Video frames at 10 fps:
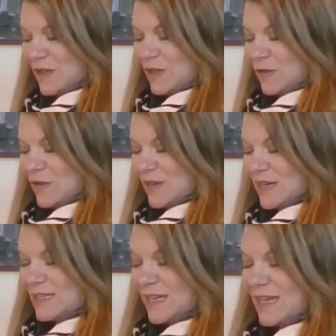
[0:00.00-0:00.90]
You're going
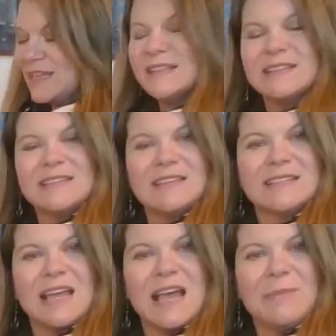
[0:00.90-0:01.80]
to take the
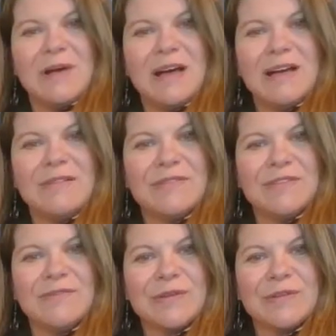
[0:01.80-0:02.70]
dust cap off the
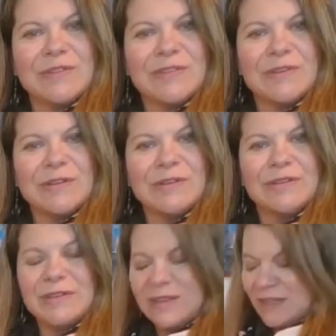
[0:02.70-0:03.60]
focuser
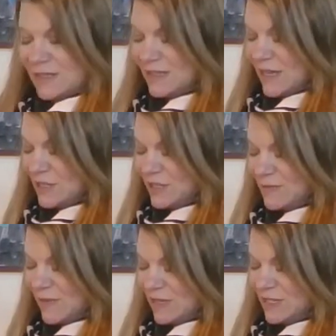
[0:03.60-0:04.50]

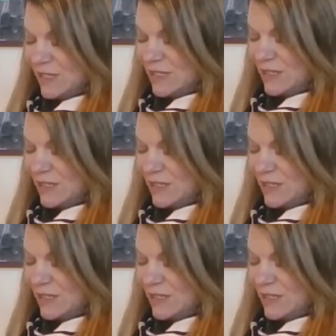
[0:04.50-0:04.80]
section by just